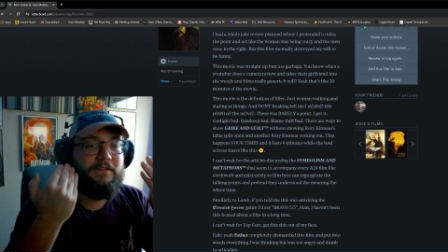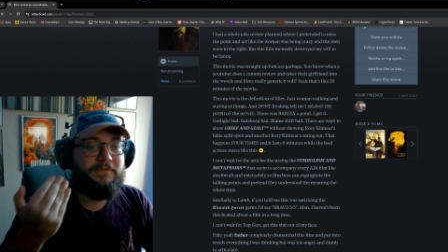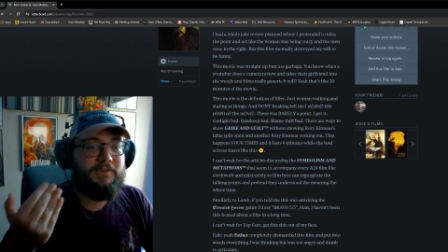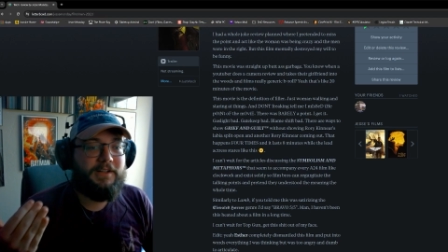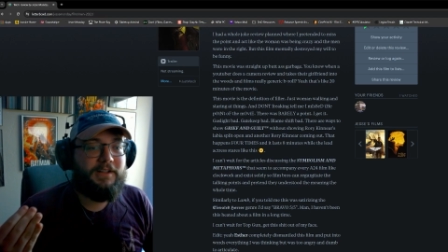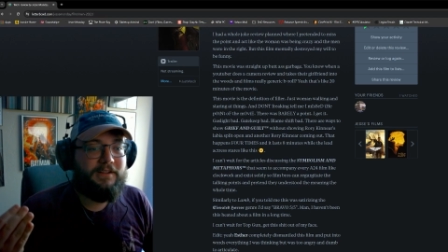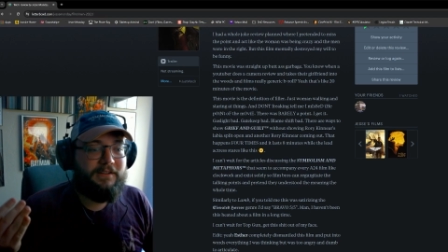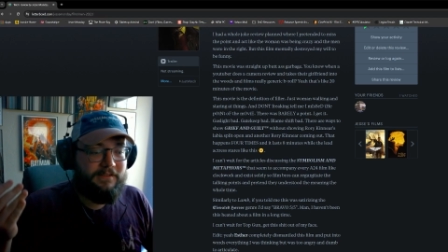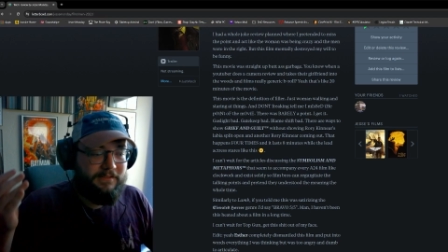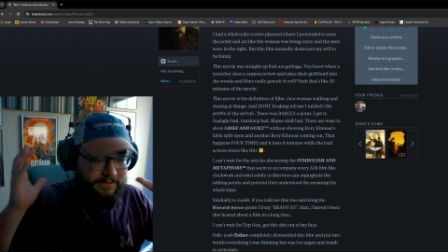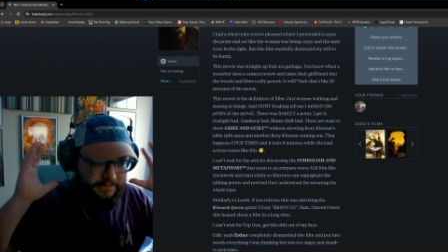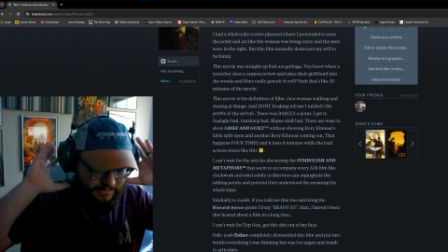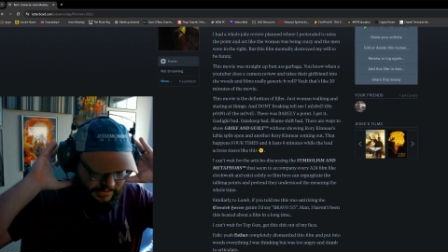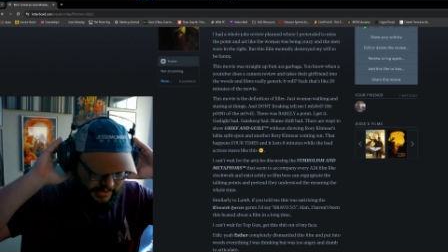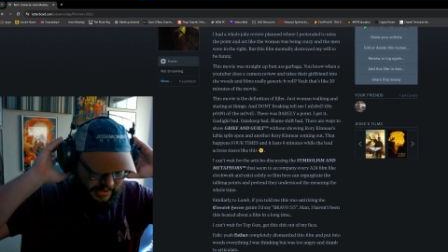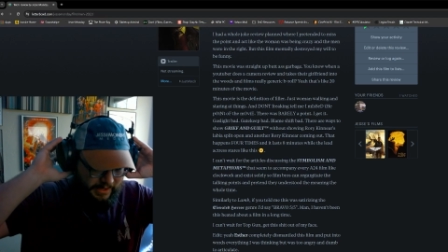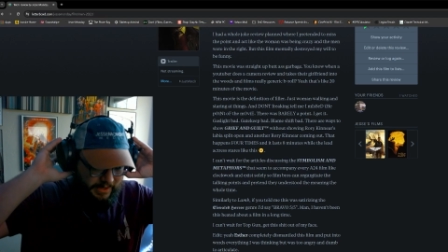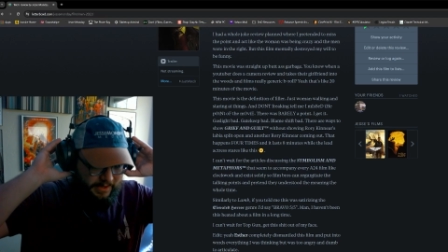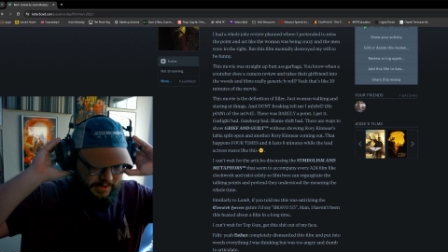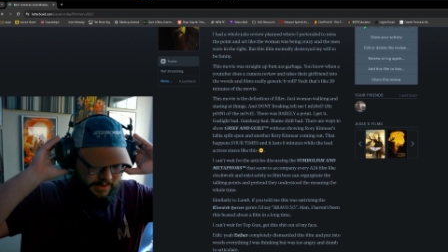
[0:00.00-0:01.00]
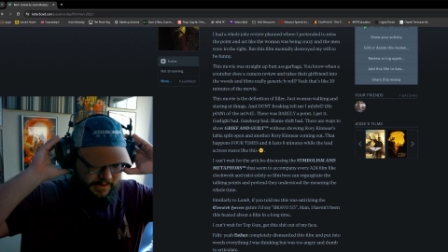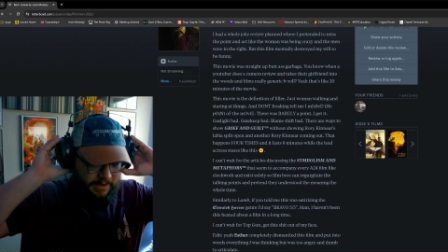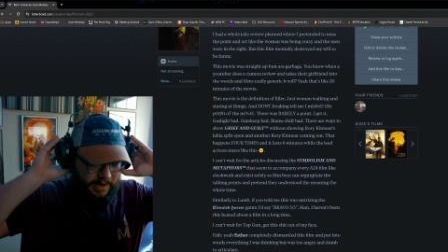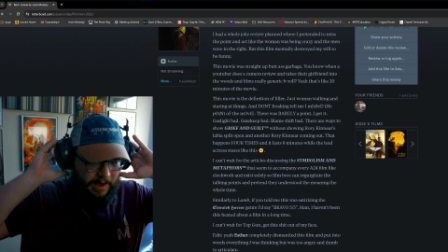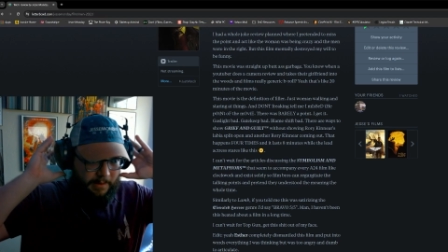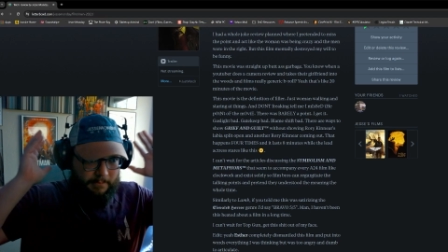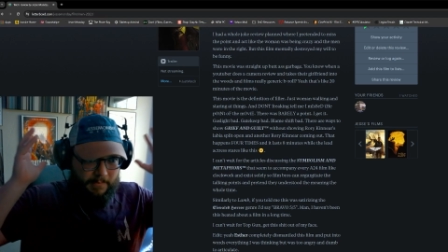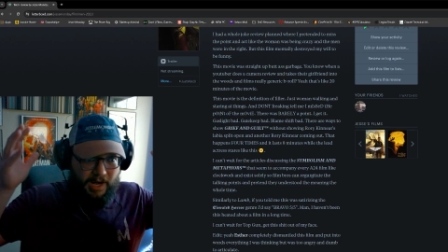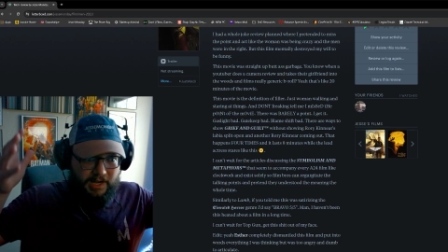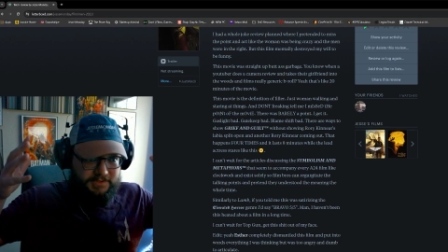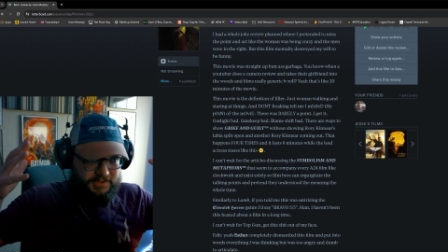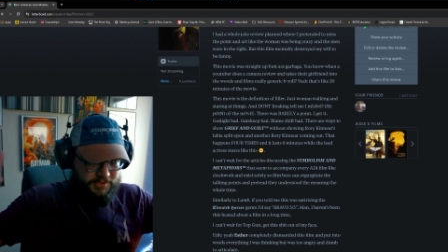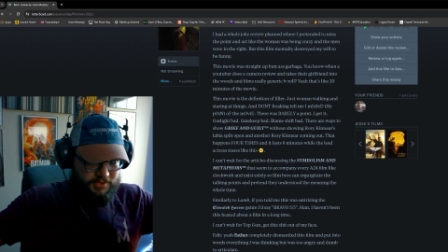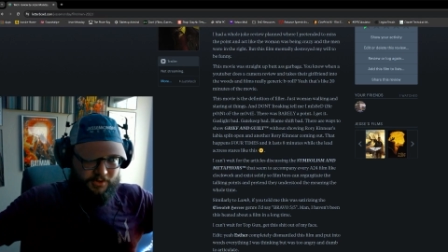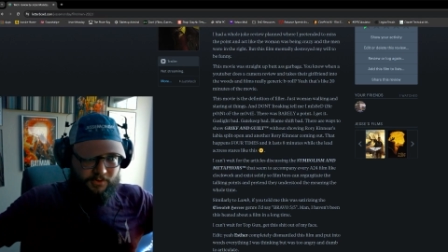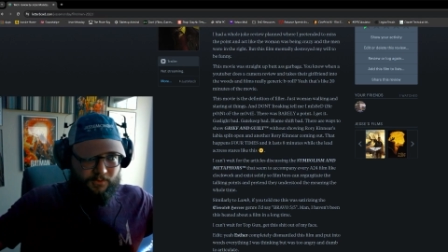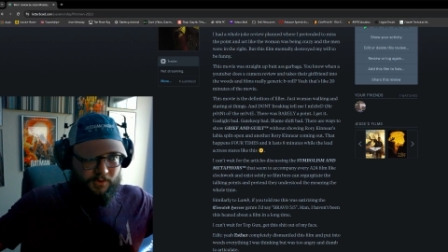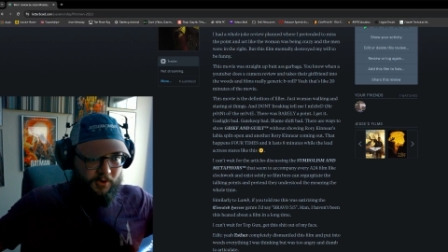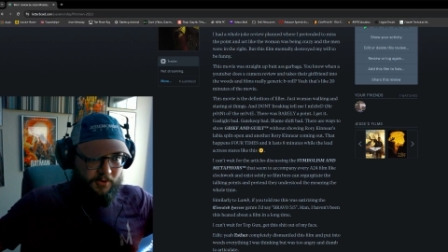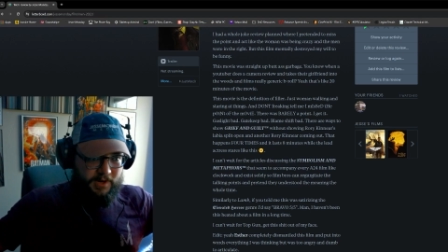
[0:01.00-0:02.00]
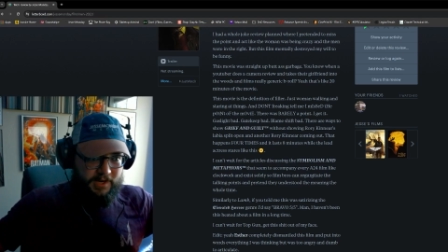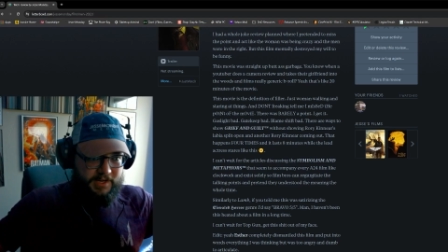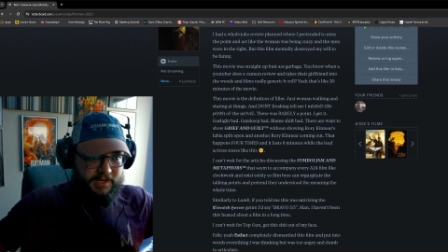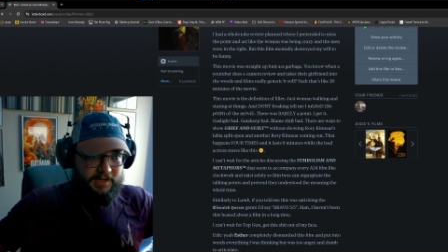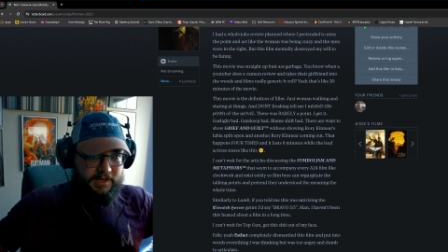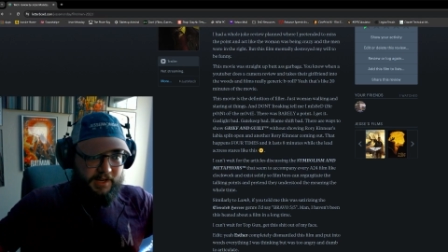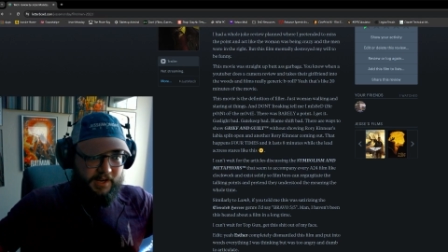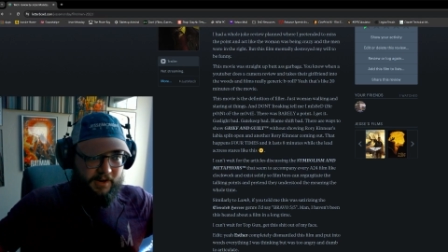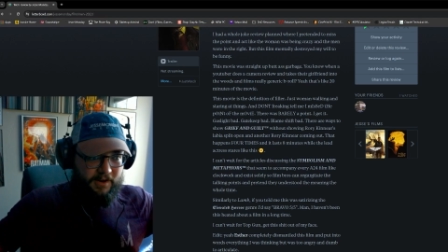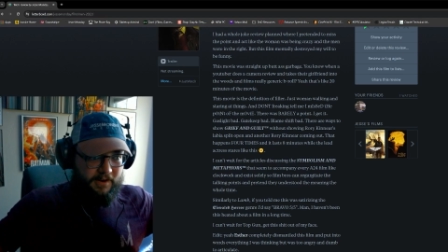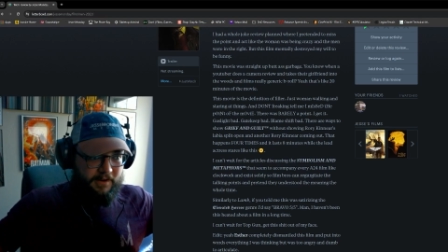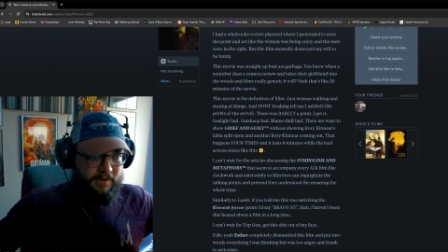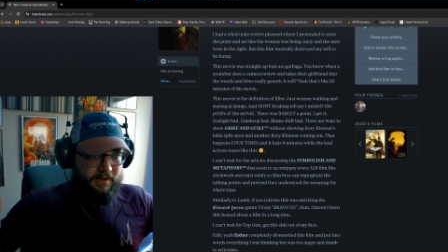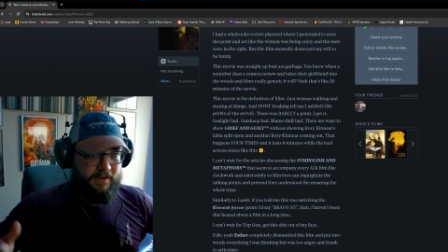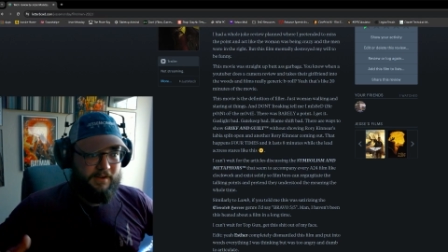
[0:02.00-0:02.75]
a monster Rory Kinnear.